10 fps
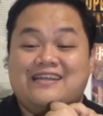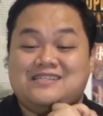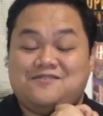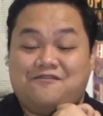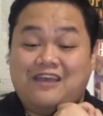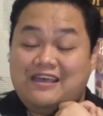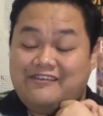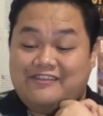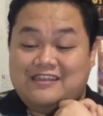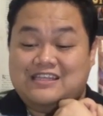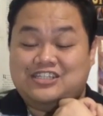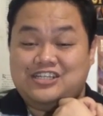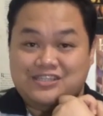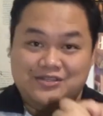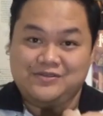It's Faith.
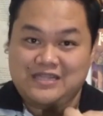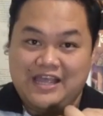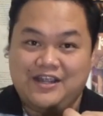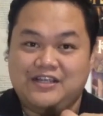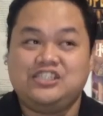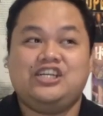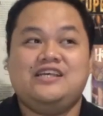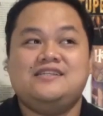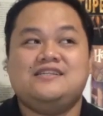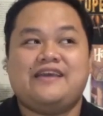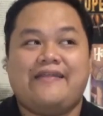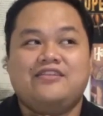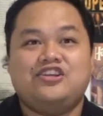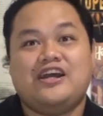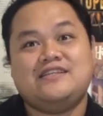She's the new Slayer. She's
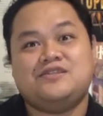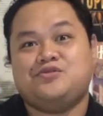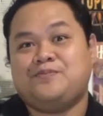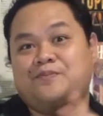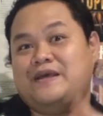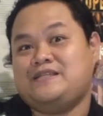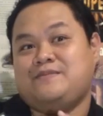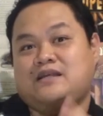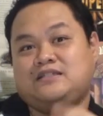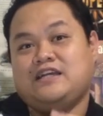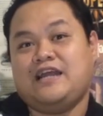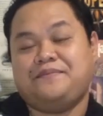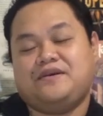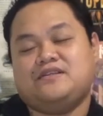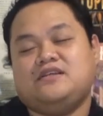Kendra's replacement, right?
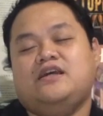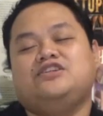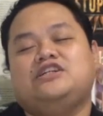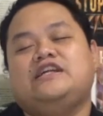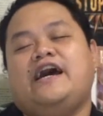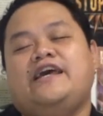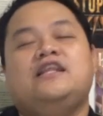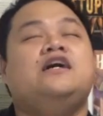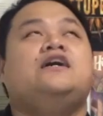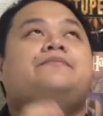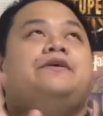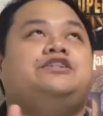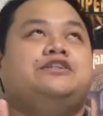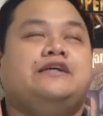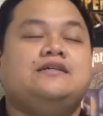Because Kendra died. May
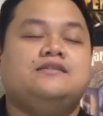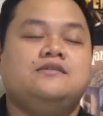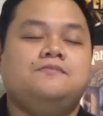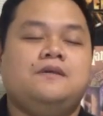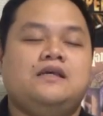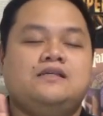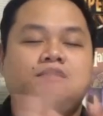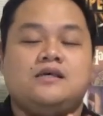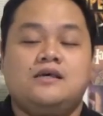she rest in peace.